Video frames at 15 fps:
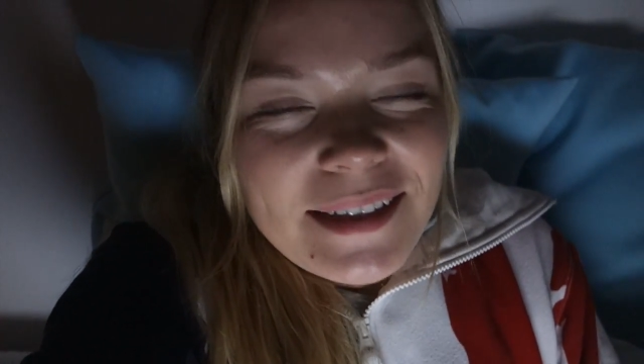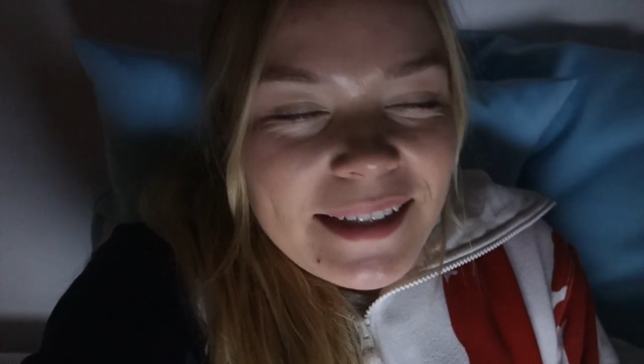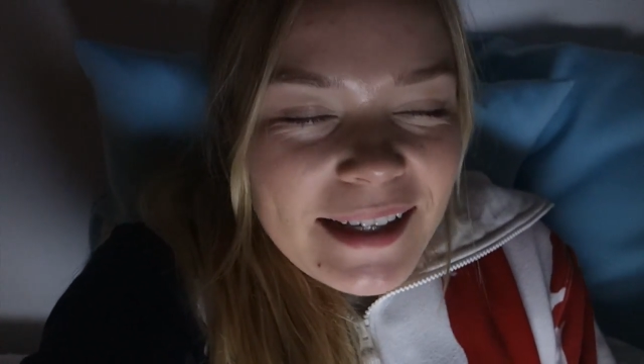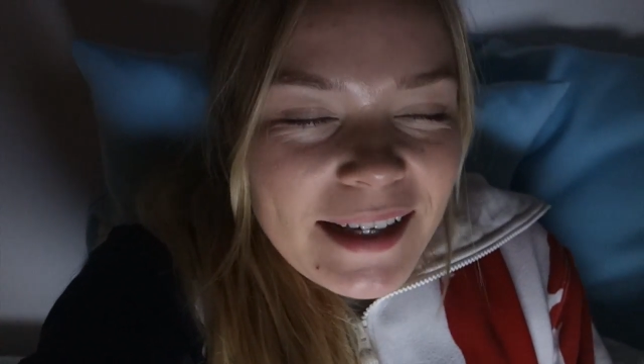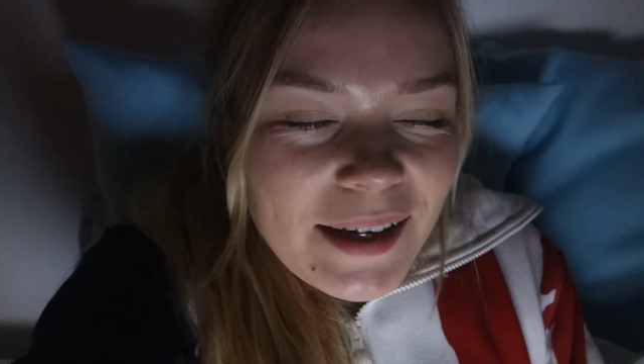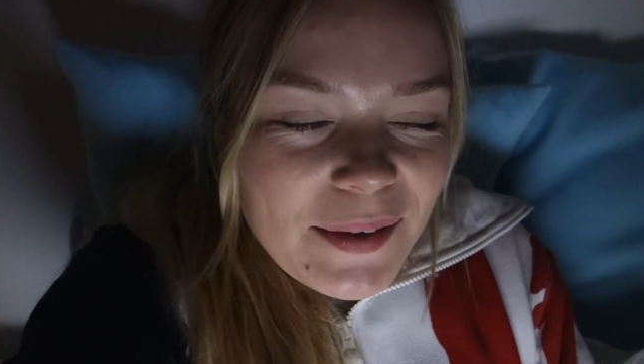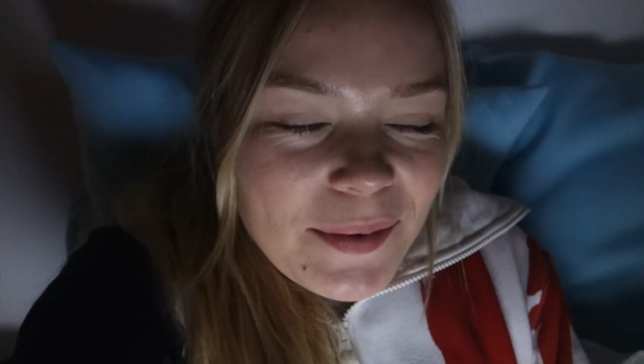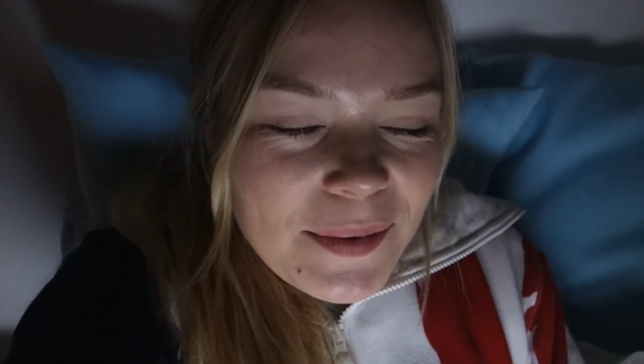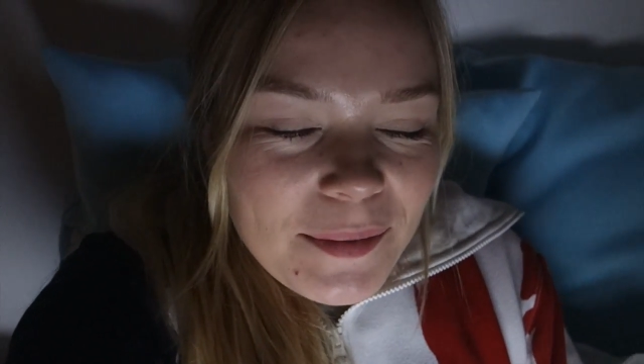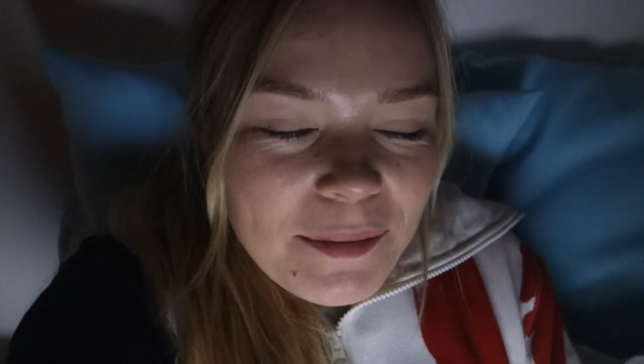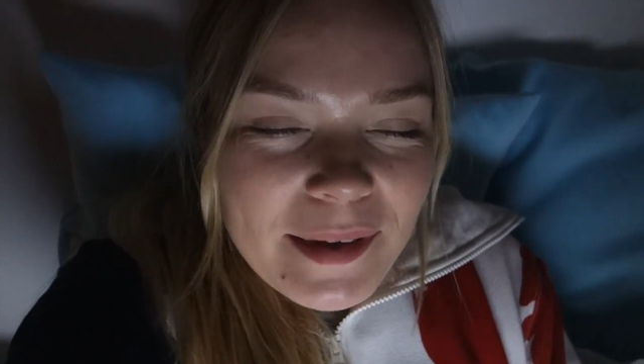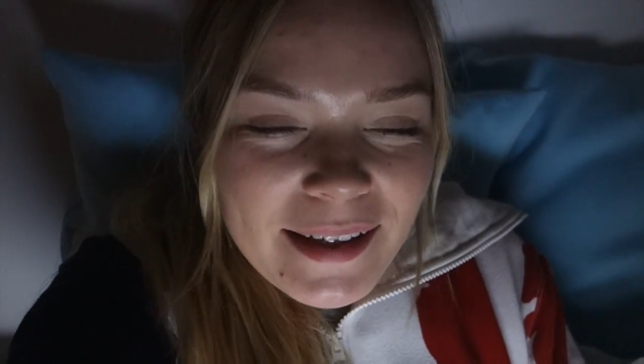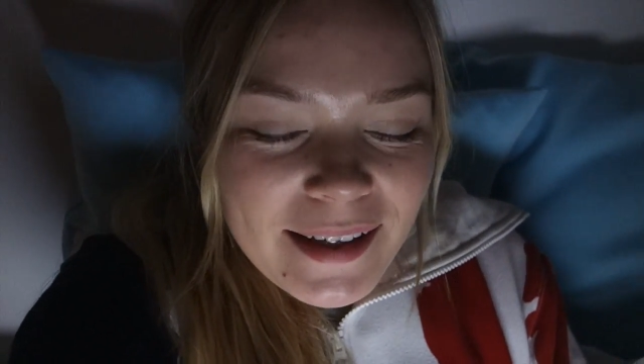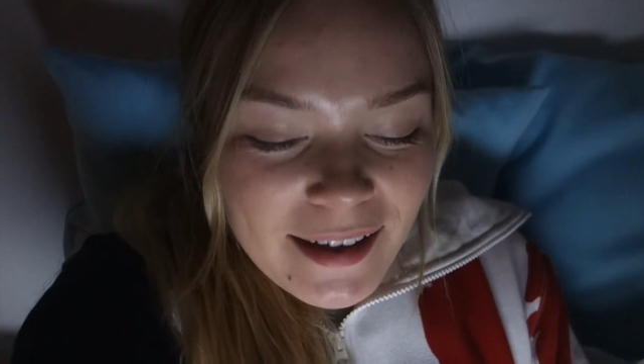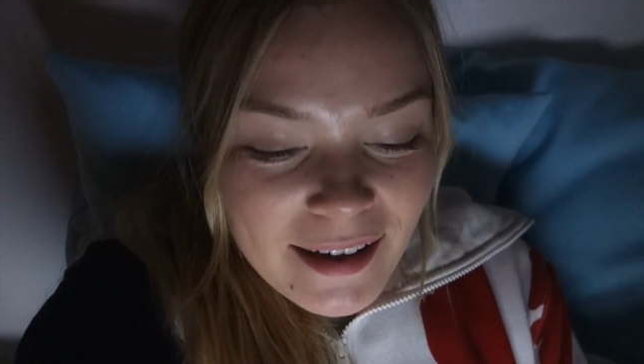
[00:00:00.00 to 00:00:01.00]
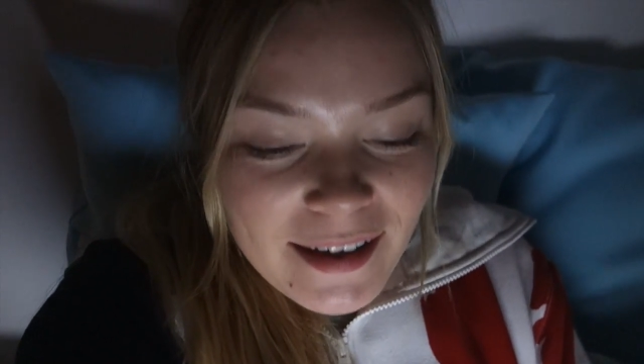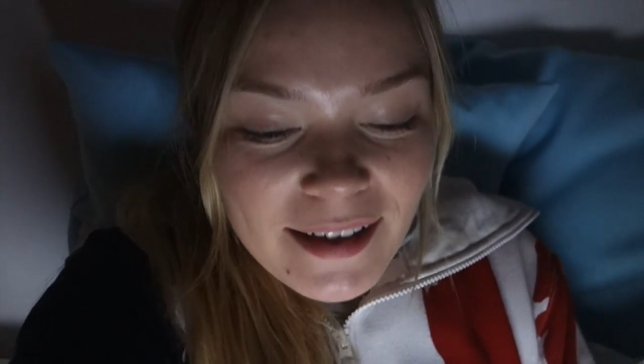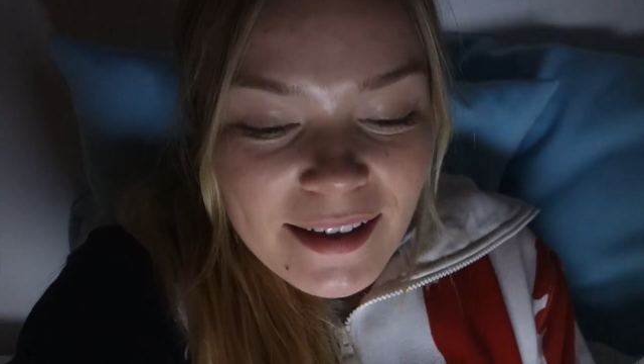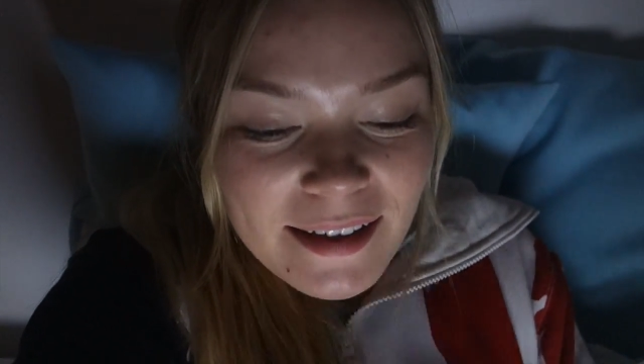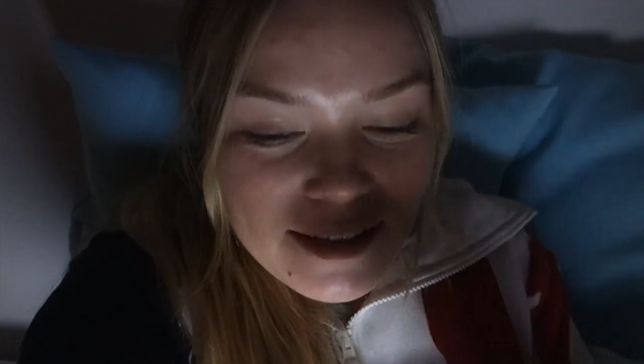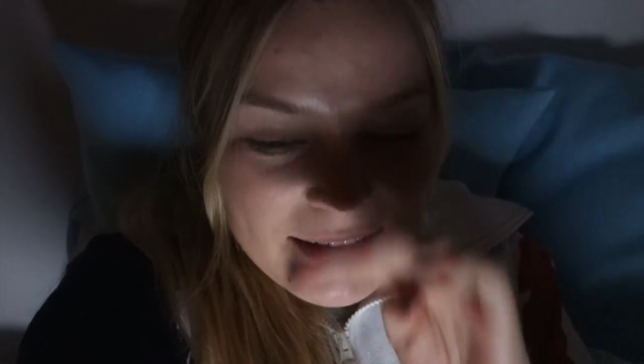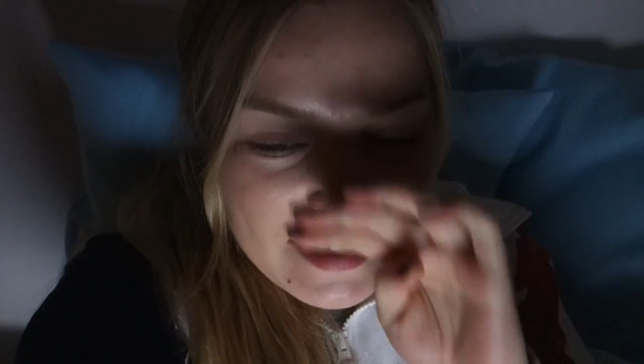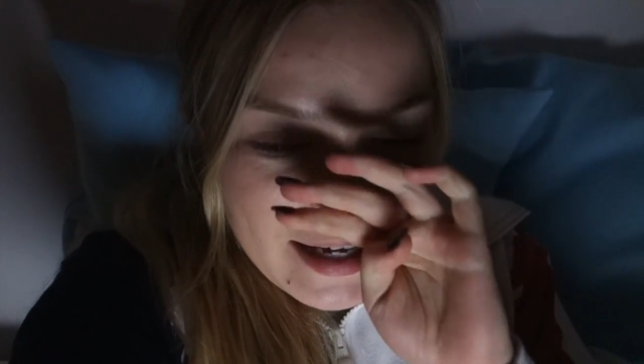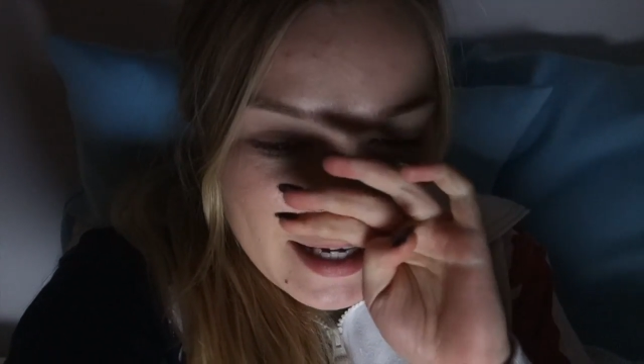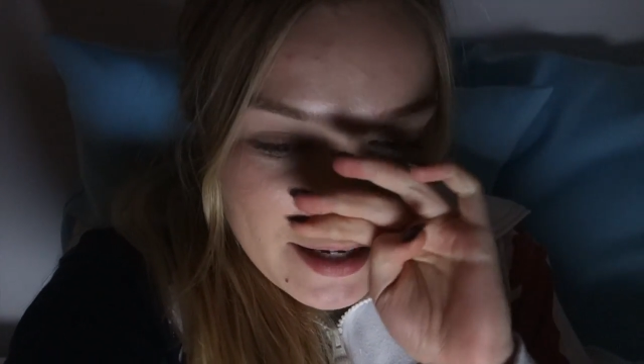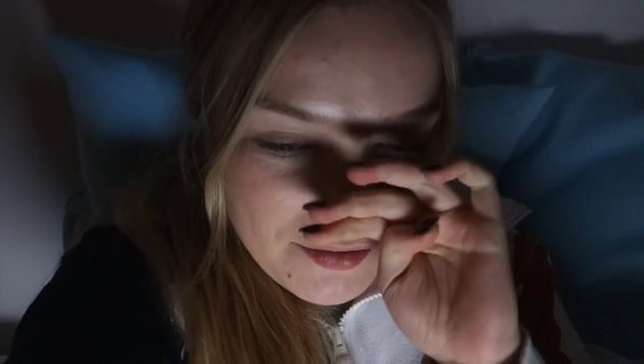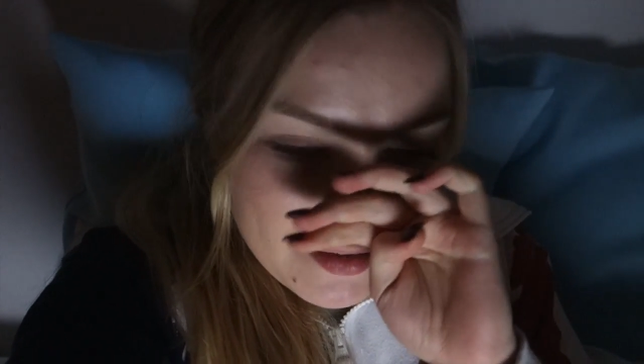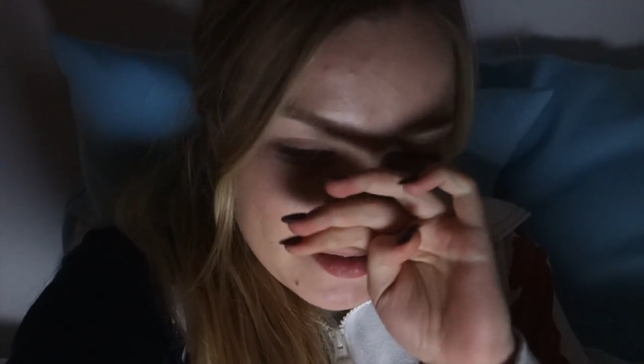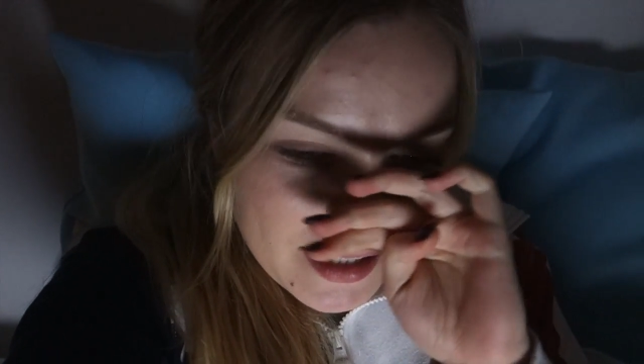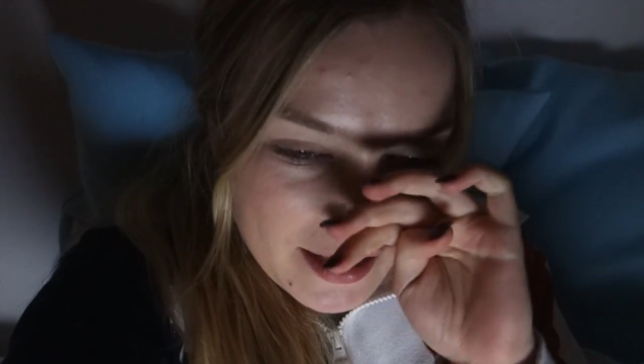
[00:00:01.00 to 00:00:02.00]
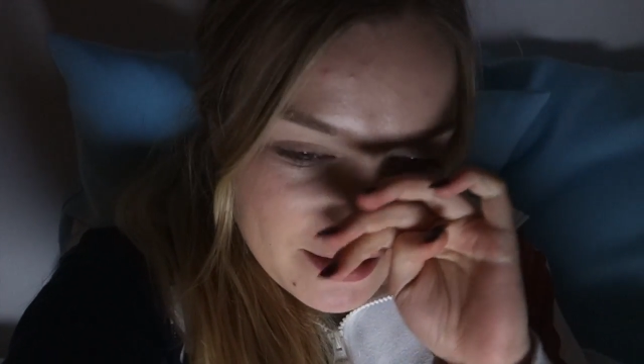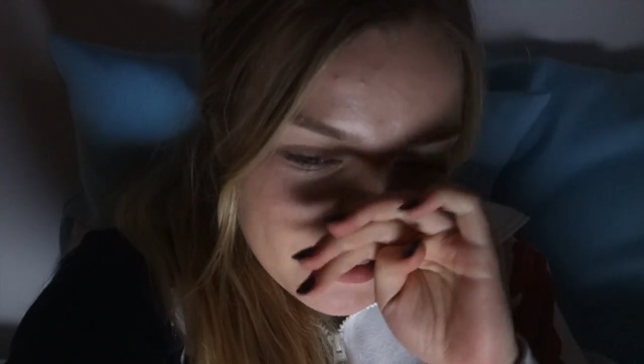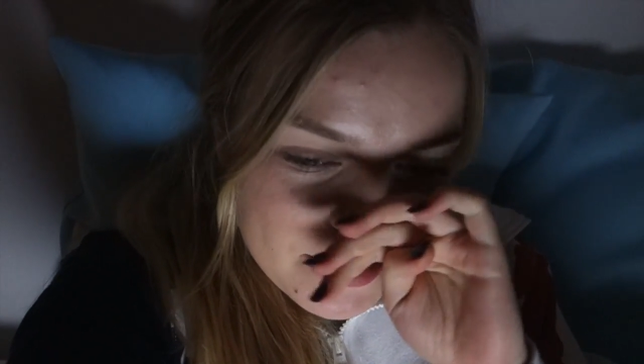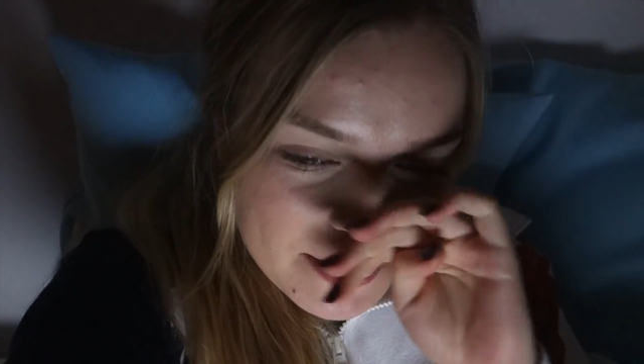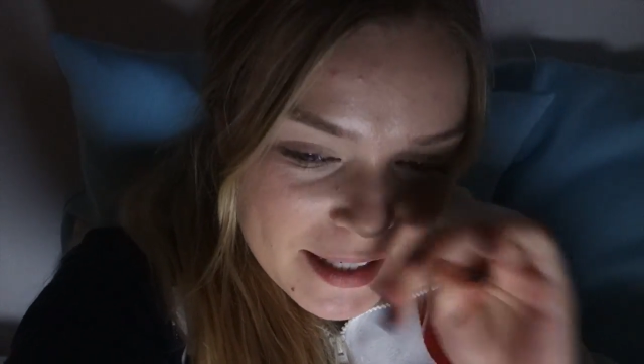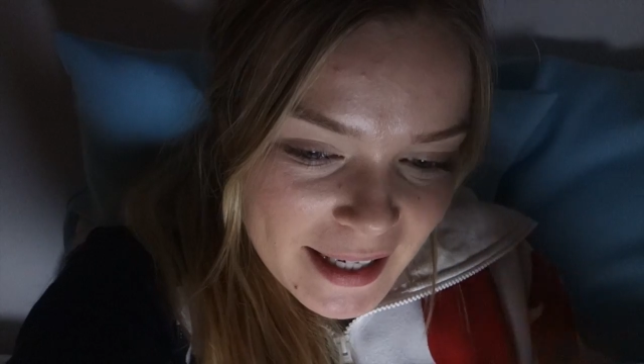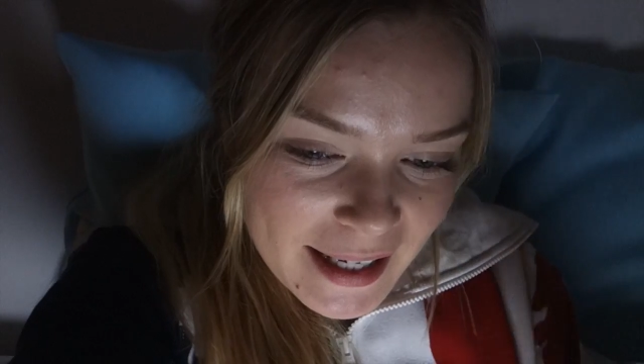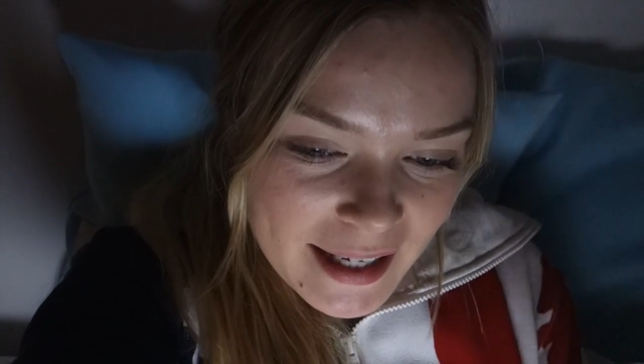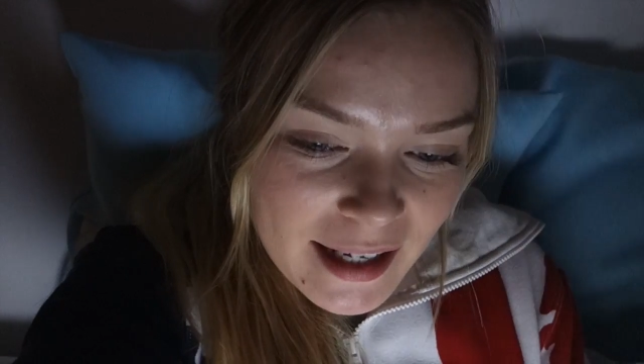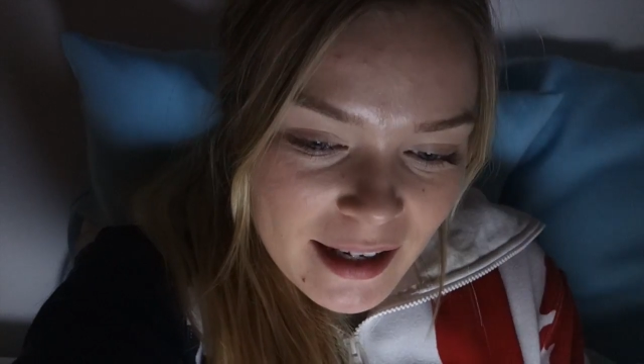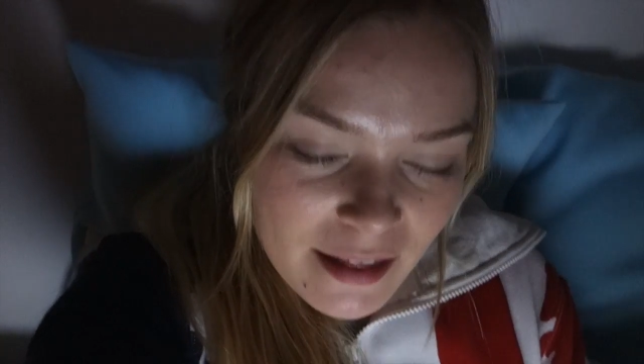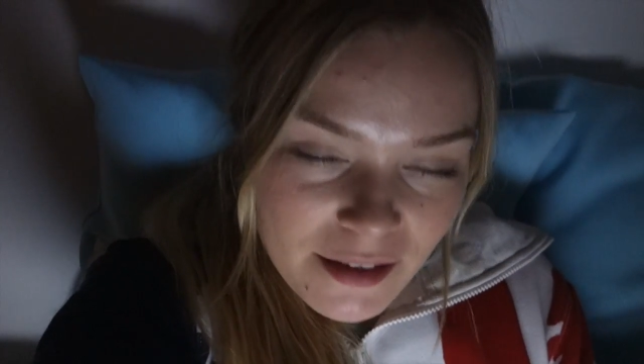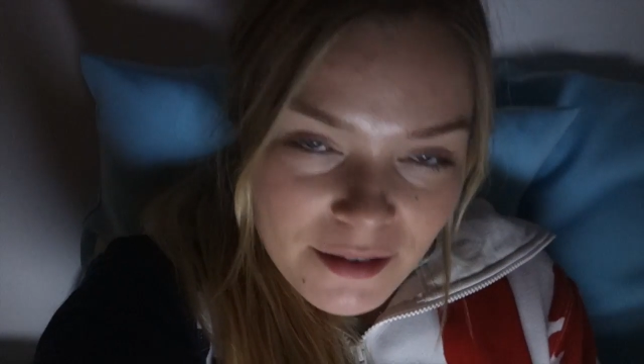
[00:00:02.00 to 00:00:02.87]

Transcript: right now because I have decided to take